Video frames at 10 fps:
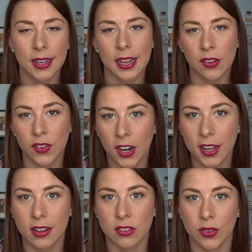if you
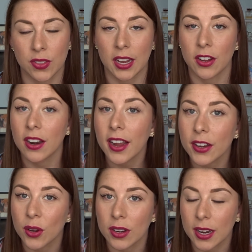like that sort of thing, you like
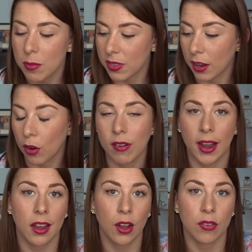nude lips, then
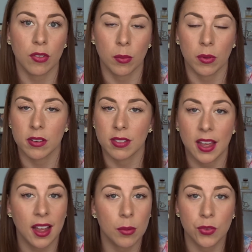great, go for them, because
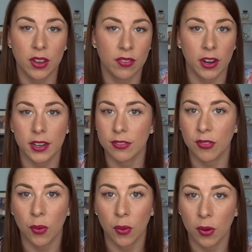they're absolutely fine
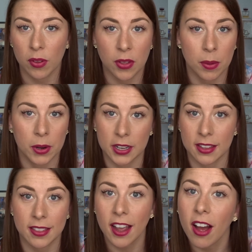for the money
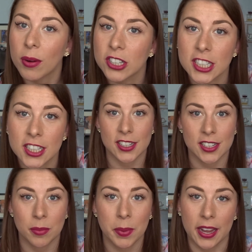that they are, which is
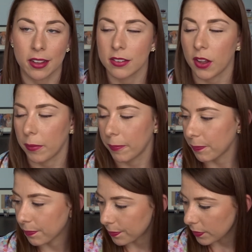99p. So
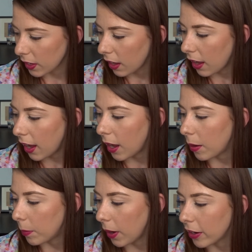
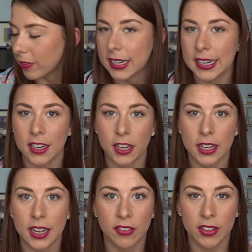I really
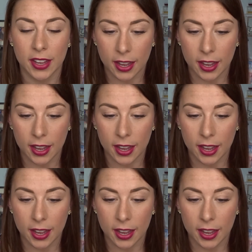like everything